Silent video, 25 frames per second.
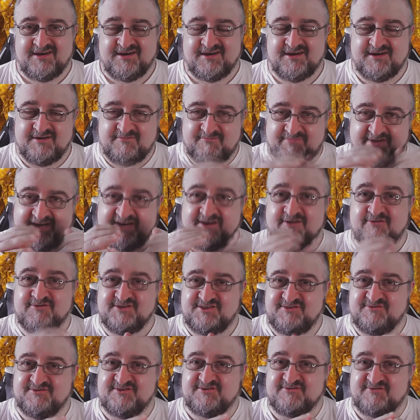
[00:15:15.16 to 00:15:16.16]
but he
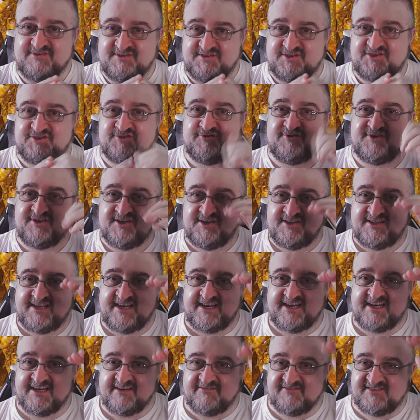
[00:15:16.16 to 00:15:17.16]
also is going to show you the
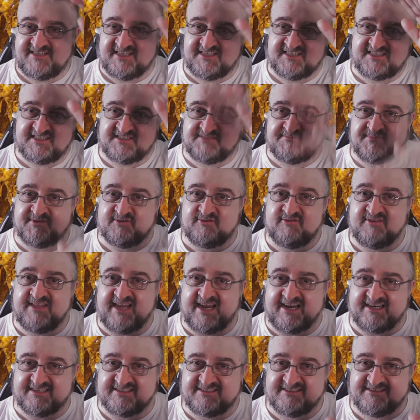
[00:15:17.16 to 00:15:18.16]
kind of cynicism below
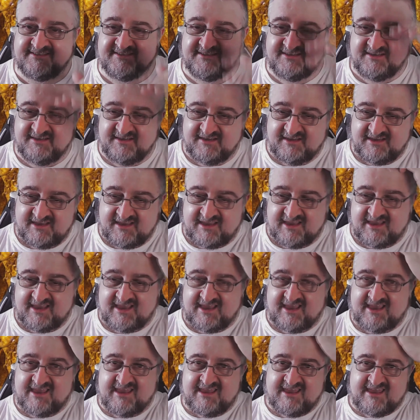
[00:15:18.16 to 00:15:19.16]
that.
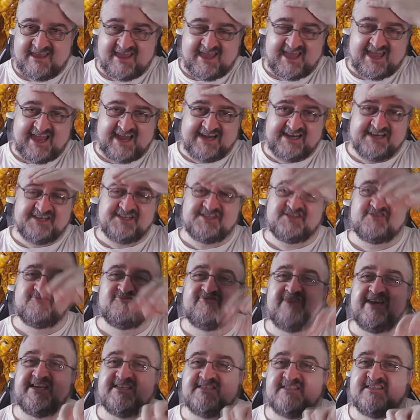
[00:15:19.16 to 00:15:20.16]
And it just
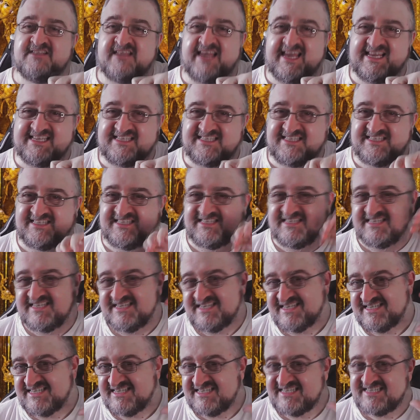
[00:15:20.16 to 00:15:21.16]
creates this
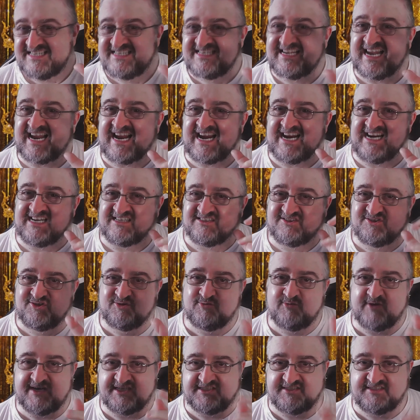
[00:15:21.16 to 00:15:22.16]
dark,
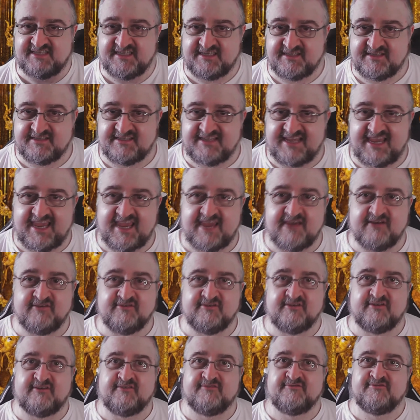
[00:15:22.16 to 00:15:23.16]
twisted
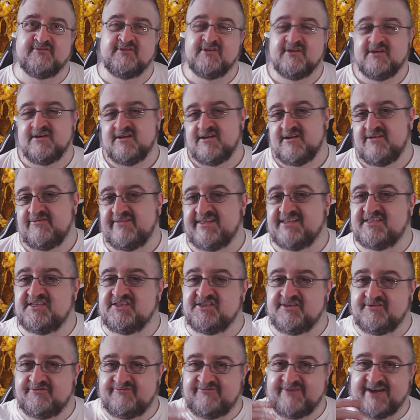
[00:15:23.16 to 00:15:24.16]
tale of this is
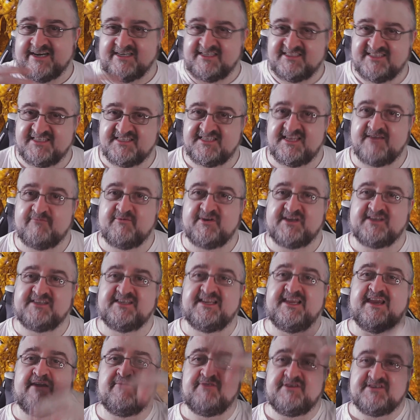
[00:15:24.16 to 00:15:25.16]
your fantasy, this is what you're
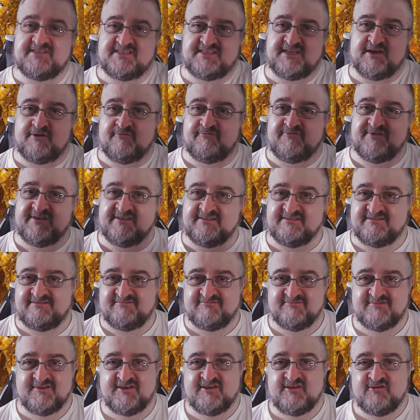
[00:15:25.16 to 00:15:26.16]
telling yourself, and
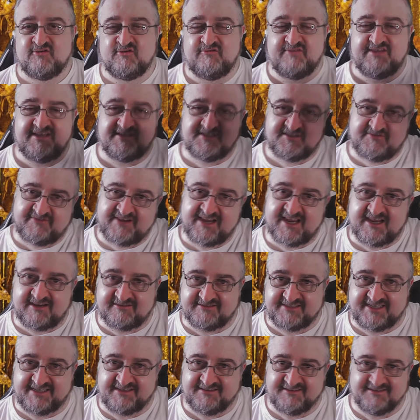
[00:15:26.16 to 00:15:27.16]
over there's the
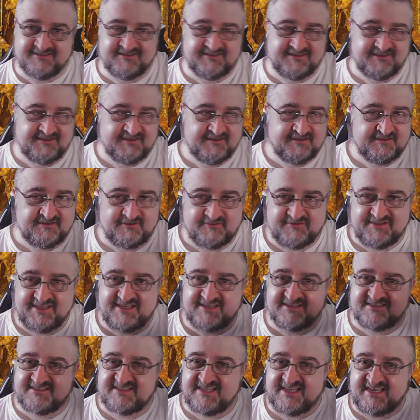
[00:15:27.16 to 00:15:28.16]
reality. Over
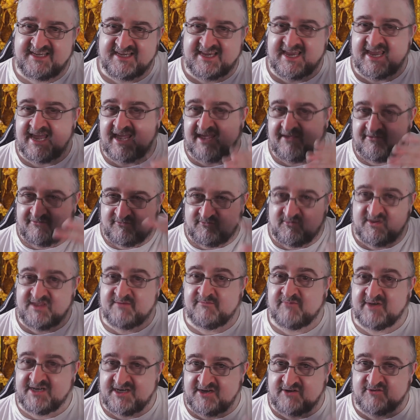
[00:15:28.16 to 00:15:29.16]
there's the where the
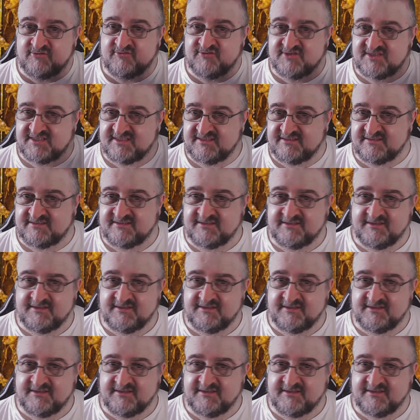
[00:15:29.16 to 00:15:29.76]
money goes and